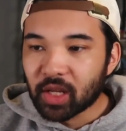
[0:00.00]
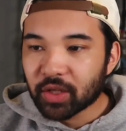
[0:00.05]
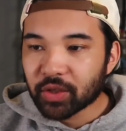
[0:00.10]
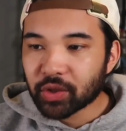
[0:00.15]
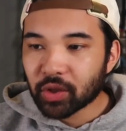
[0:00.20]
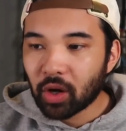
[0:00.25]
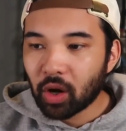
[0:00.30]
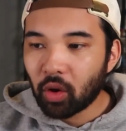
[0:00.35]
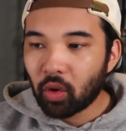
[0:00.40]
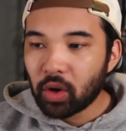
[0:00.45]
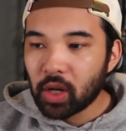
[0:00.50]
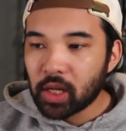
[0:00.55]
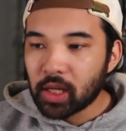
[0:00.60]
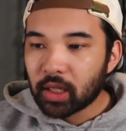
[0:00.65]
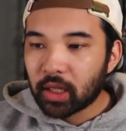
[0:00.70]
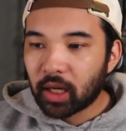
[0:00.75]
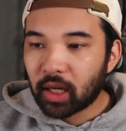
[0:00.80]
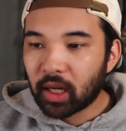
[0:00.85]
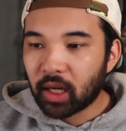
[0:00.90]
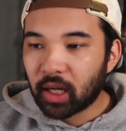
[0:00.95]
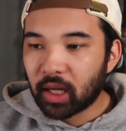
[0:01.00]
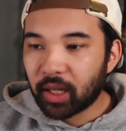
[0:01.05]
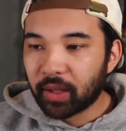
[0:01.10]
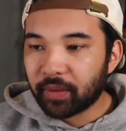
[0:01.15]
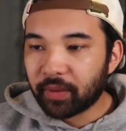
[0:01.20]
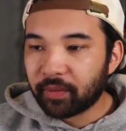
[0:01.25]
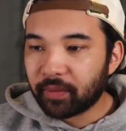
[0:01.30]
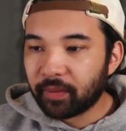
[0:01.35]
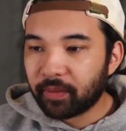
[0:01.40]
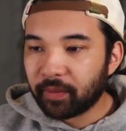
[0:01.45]
So
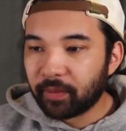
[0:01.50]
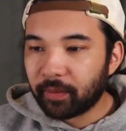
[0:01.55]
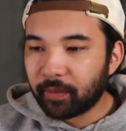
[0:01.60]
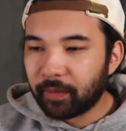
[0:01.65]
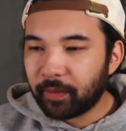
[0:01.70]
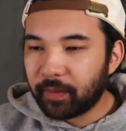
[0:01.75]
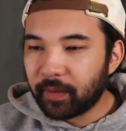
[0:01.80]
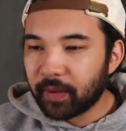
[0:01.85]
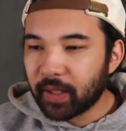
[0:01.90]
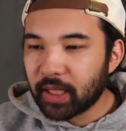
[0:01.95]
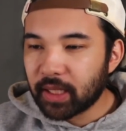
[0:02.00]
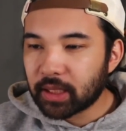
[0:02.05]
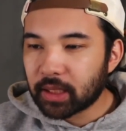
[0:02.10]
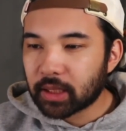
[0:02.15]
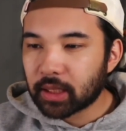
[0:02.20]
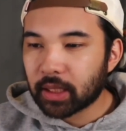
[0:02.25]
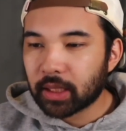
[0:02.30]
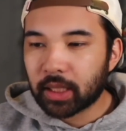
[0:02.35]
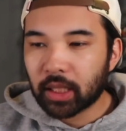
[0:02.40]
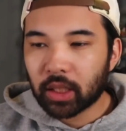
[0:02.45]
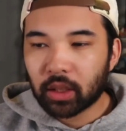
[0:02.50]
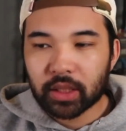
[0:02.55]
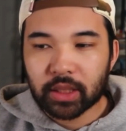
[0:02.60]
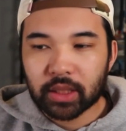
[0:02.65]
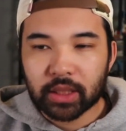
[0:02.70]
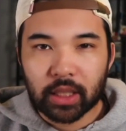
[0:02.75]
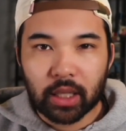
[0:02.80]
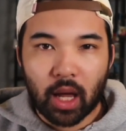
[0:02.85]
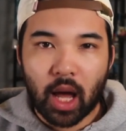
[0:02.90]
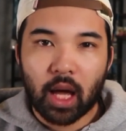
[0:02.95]
there
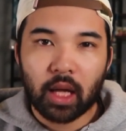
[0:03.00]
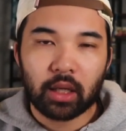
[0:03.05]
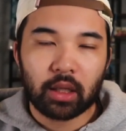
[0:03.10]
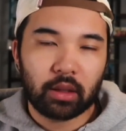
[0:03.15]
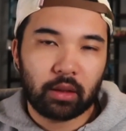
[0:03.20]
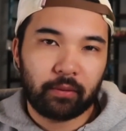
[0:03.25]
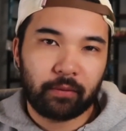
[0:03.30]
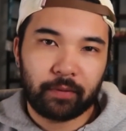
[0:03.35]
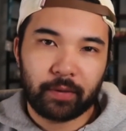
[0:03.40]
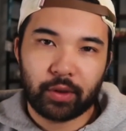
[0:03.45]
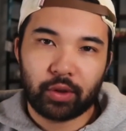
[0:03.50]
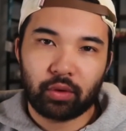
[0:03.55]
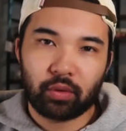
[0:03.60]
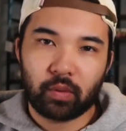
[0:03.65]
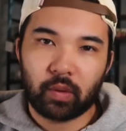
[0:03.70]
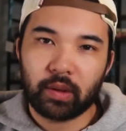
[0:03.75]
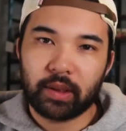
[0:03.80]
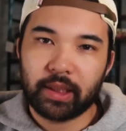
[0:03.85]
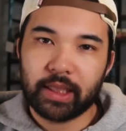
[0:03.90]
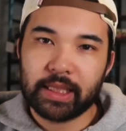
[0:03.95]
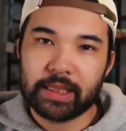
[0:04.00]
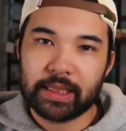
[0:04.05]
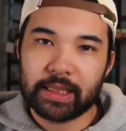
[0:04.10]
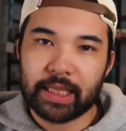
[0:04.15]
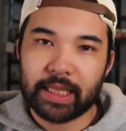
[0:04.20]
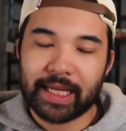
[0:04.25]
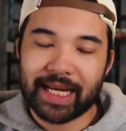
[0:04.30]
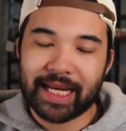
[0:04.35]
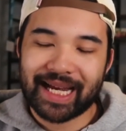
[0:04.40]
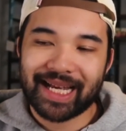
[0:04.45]
is not an official release
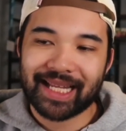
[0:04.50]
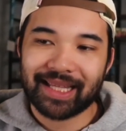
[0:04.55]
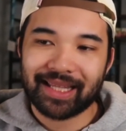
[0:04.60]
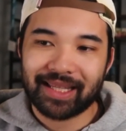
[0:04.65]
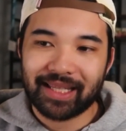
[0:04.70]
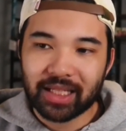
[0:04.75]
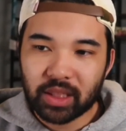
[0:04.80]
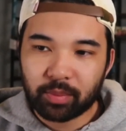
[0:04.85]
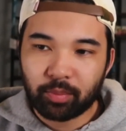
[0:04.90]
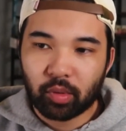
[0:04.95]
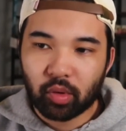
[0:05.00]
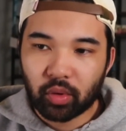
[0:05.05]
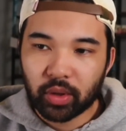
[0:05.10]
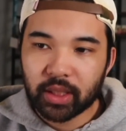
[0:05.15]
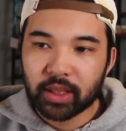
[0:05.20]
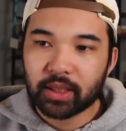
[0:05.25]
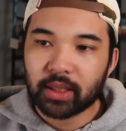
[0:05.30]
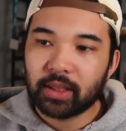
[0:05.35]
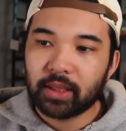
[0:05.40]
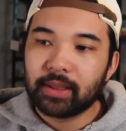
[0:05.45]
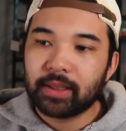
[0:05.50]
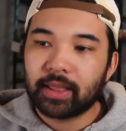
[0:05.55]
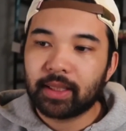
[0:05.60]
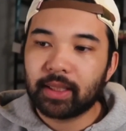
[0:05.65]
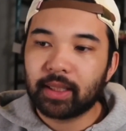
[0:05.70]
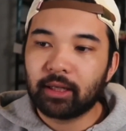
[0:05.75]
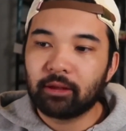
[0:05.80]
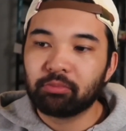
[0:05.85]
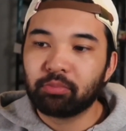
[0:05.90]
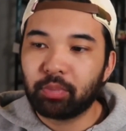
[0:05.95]
date at this point,
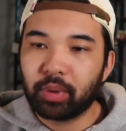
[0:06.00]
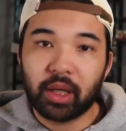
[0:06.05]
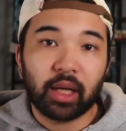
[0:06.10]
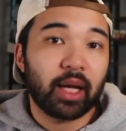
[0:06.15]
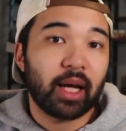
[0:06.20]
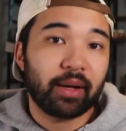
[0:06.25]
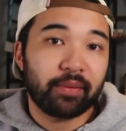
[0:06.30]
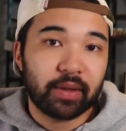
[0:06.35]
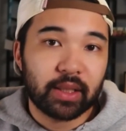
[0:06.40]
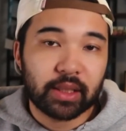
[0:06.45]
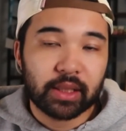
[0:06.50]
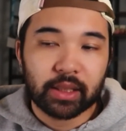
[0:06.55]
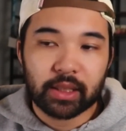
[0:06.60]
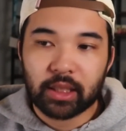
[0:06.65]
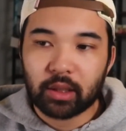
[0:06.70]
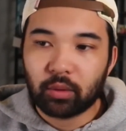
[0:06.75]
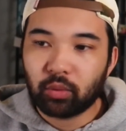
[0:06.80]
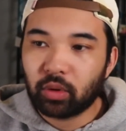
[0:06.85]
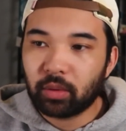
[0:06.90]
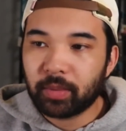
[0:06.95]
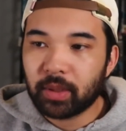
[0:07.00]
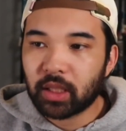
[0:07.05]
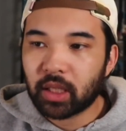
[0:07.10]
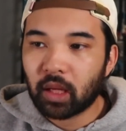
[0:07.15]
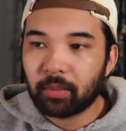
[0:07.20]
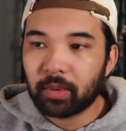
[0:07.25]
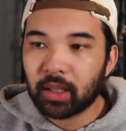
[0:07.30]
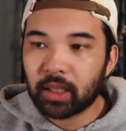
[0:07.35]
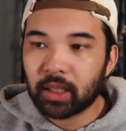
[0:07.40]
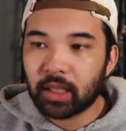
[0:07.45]
but obviously it will be
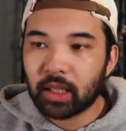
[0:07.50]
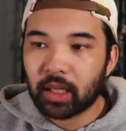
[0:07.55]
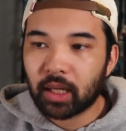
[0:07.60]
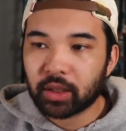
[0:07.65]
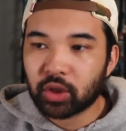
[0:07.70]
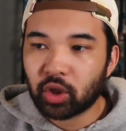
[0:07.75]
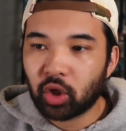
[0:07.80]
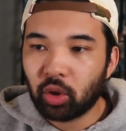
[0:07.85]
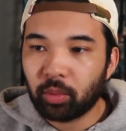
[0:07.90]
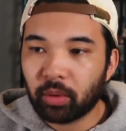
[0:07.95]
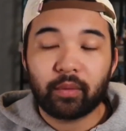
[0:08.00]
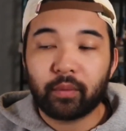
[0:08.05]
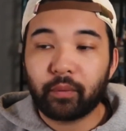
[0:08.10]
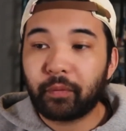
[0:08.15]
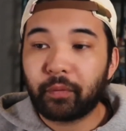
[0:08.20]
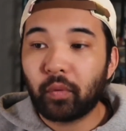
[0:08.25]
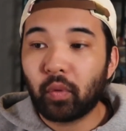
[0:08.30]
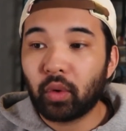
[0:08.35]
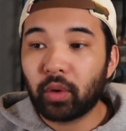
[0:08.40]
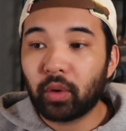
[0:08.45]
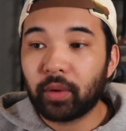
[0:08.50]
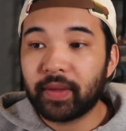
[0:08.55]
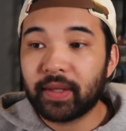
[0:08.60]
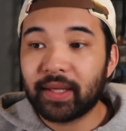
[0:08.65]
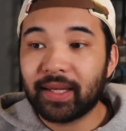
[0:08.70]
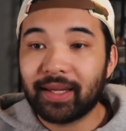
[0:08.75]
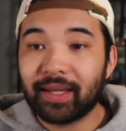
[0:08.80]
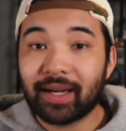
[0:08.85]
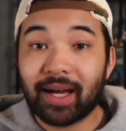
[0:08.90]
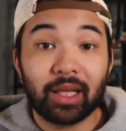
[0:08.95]
coming in October for
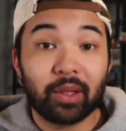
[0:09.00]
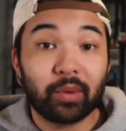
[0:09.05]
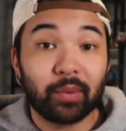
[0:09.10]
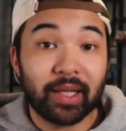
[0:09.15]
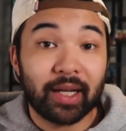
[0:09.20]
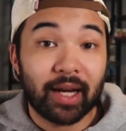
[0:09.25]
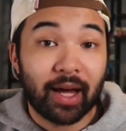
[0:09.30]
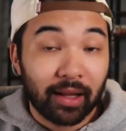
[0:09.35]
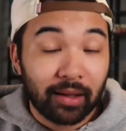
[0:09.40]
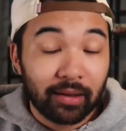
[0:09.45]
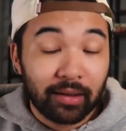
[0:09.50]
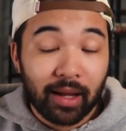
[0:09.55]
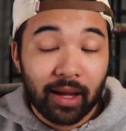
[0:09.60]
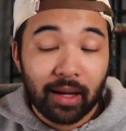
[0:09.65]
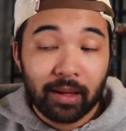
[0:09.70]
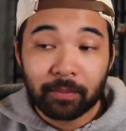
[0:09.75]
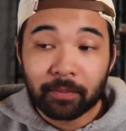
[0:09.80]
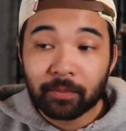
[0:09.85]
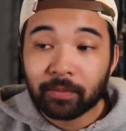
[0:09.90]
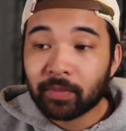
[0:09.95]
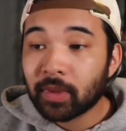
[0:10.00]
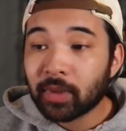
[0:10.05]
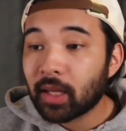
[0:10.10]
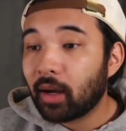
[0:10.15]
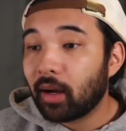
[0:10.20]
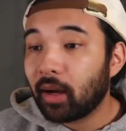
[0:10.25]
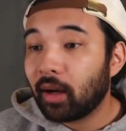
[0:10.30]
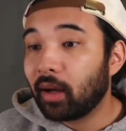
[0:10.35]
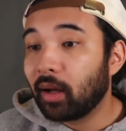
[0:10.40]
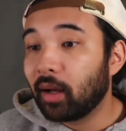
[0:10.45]
the Halloween holiday.
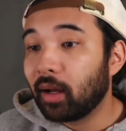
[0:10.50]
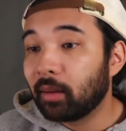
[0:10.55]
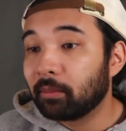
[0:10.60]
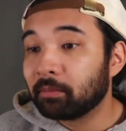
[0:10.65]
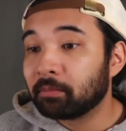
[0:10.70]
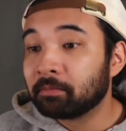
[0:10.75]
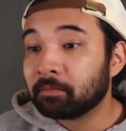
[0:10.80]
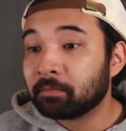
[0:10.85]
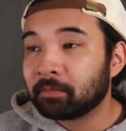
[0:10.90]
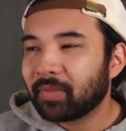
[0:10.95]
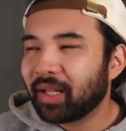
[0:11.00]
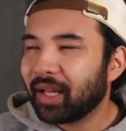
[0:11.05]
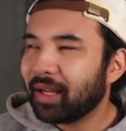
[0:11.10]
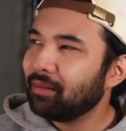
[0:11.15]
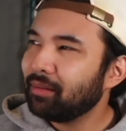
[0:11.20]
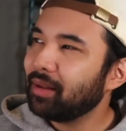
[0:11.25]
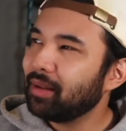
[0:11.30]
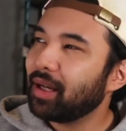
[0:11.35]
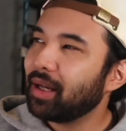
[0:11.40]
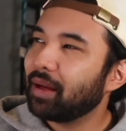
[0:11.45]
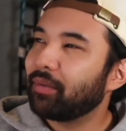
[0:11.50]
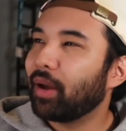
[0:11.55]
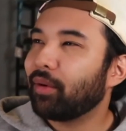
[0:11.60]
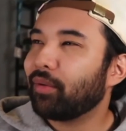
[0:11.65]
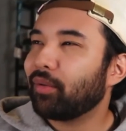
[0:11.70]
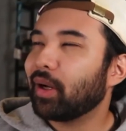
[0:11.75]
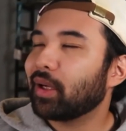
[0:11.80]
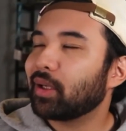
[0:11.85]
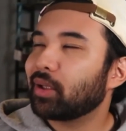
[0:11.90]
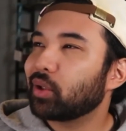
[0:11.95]
I don't think I've
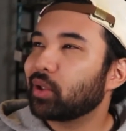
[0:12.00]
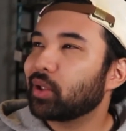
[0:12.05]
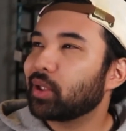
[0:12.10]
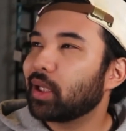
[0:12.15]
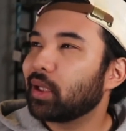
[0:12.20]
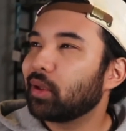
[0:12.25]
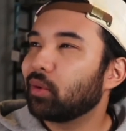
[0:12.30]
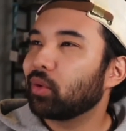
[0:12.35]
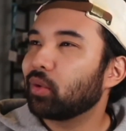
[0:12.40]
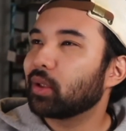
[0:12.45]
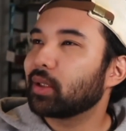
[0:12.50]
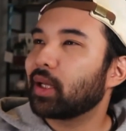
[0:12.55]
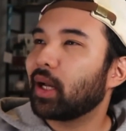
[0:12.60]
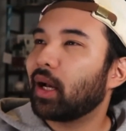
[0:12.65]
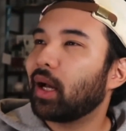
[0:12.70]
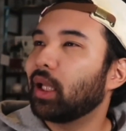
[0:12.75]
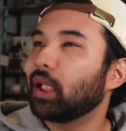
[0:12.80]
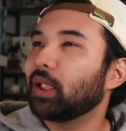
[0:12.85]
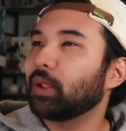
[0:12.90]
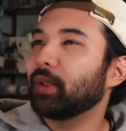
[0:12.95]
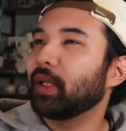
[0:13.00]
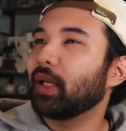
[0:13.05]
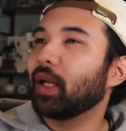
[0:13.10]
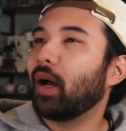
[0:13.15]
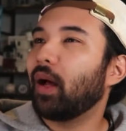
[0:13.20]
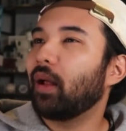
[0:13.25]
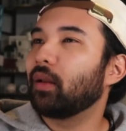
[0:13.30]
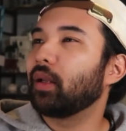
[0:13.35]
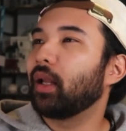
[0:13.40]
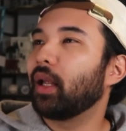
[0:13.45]
ever actually said the words Halloween
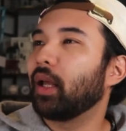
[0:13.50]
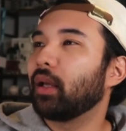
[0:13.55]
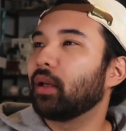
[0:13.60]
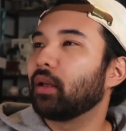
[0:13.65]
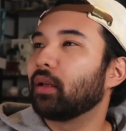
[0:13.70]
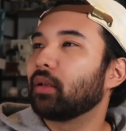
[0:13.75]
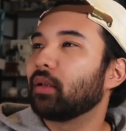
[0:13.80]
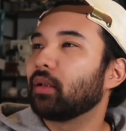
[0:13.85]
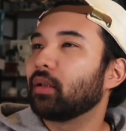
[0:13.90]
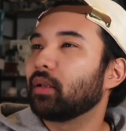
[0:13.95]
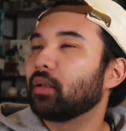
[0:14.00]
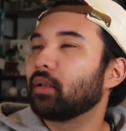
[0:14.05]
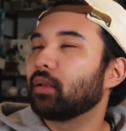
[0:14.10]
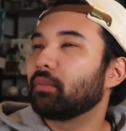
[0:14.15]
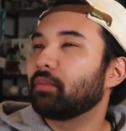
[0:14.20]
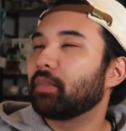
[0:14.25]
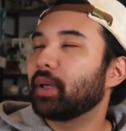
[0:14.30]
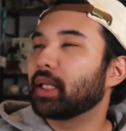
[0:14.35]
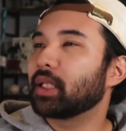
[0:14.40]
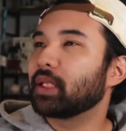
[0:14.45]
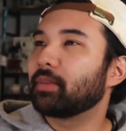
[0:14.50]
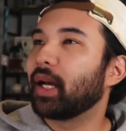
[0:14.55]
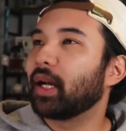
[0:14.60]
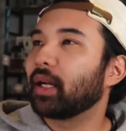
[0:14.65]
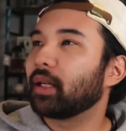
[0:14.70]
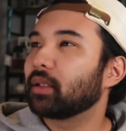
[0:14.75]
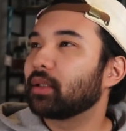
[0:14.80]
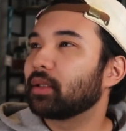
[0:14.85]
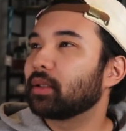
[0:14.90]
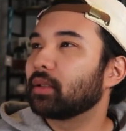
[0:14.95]
holiday back to
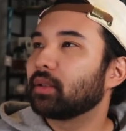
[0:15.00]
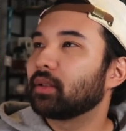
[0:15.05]
back.